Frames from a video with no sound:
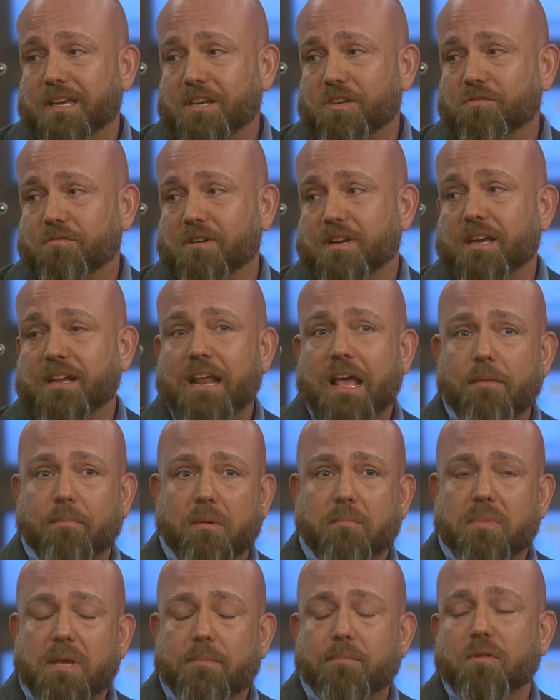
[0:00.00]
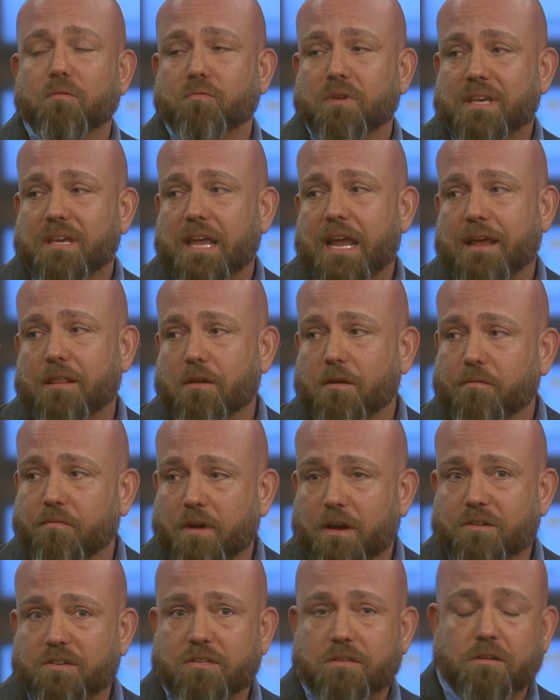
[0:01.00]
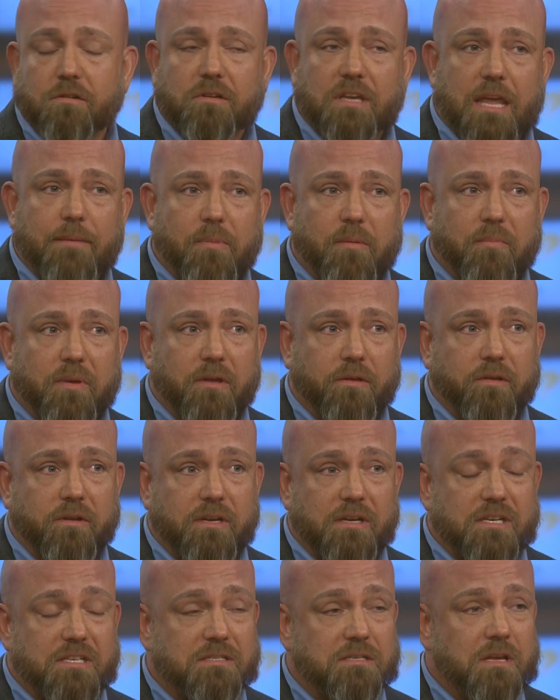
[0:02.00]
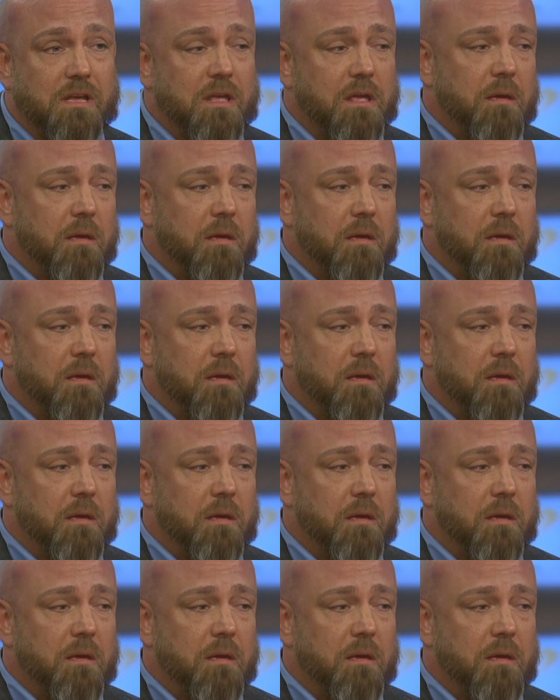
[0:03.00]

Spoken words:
injury and helping people regain their functional capabilities.